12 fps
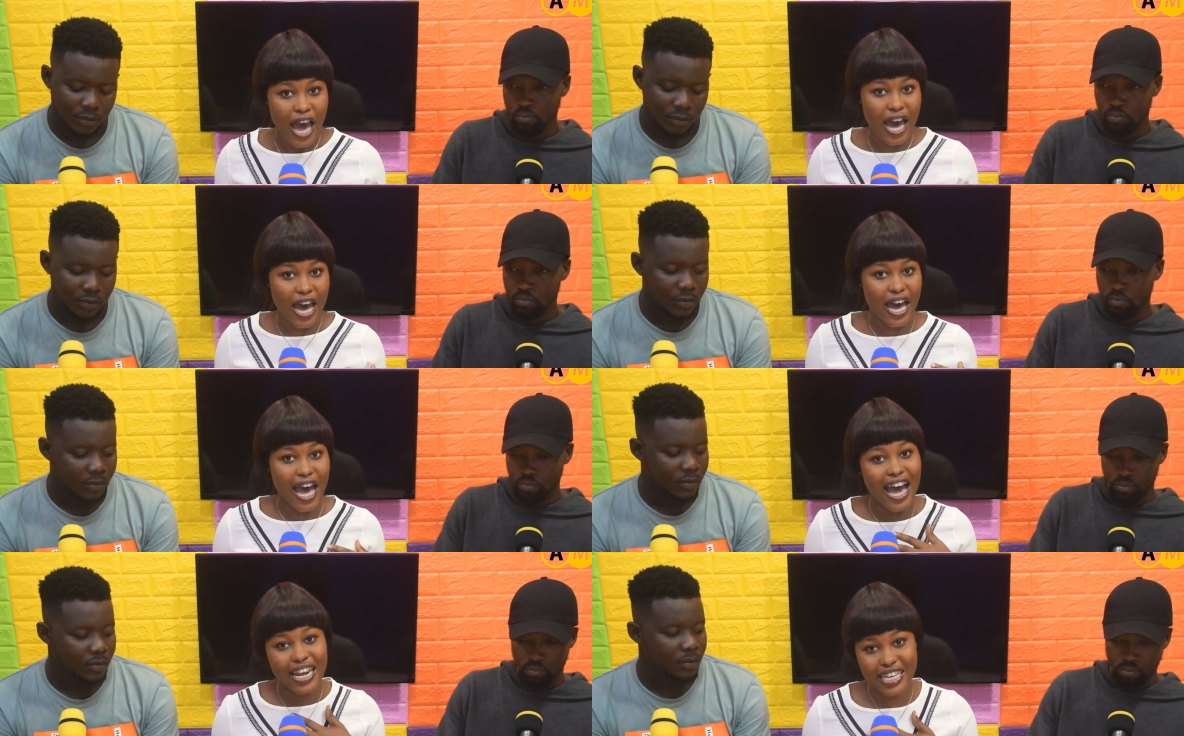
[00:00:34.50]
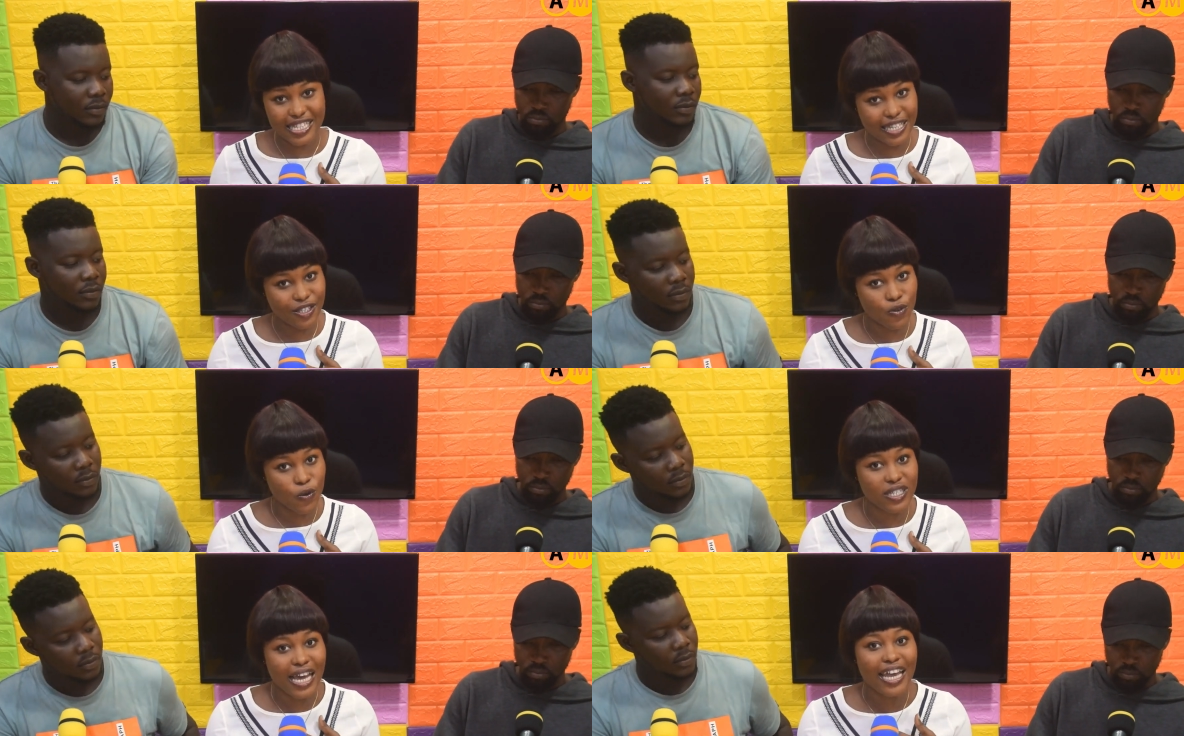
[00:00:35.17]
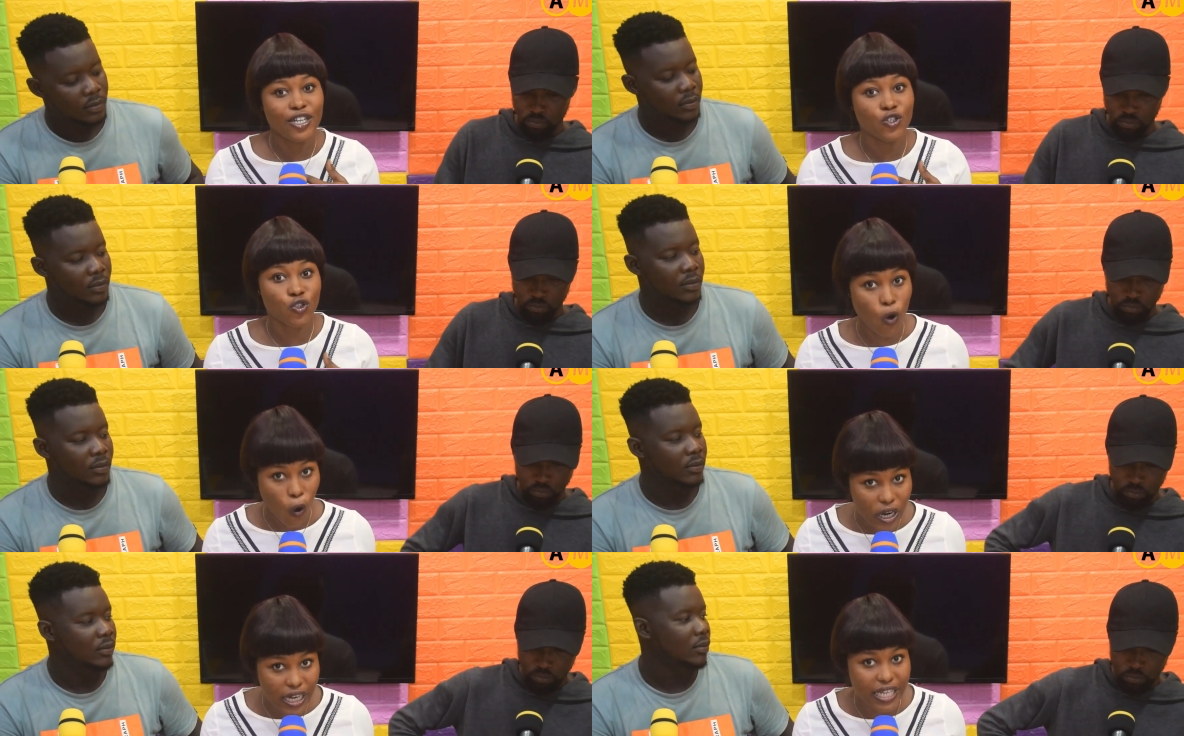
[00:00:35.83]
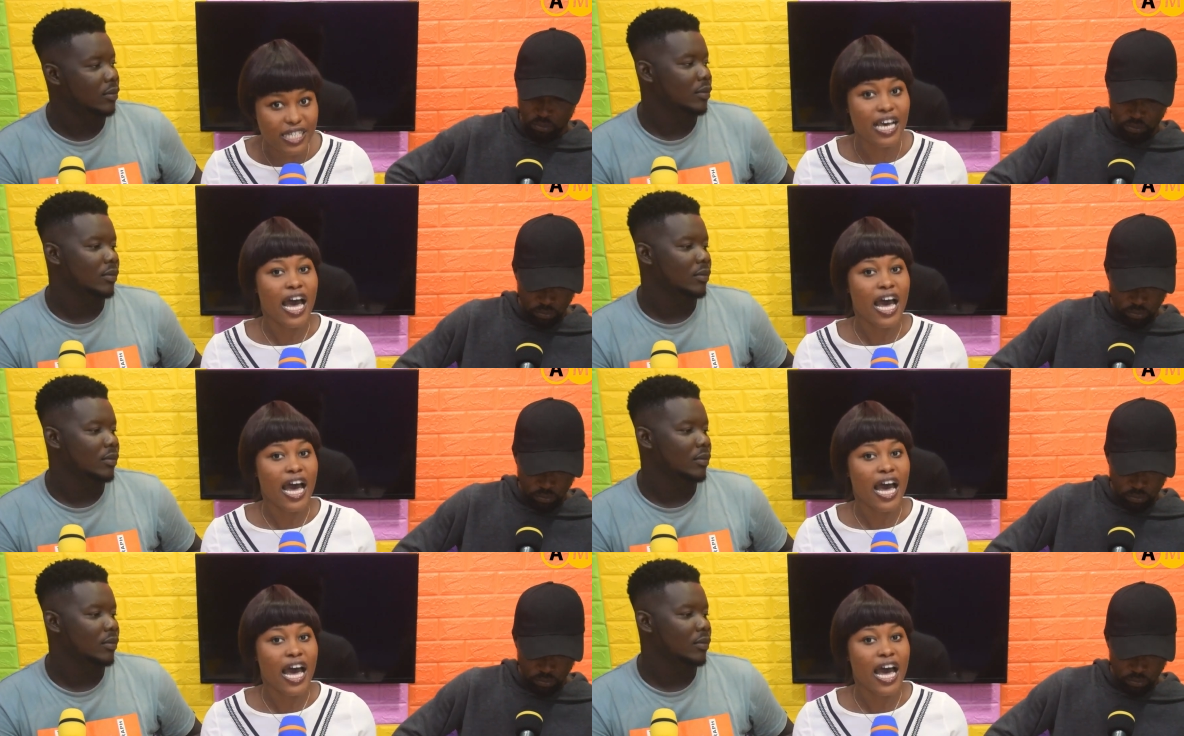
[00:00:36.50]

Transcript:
Speaker 1: Uh, I listened to it, I enjoyed it.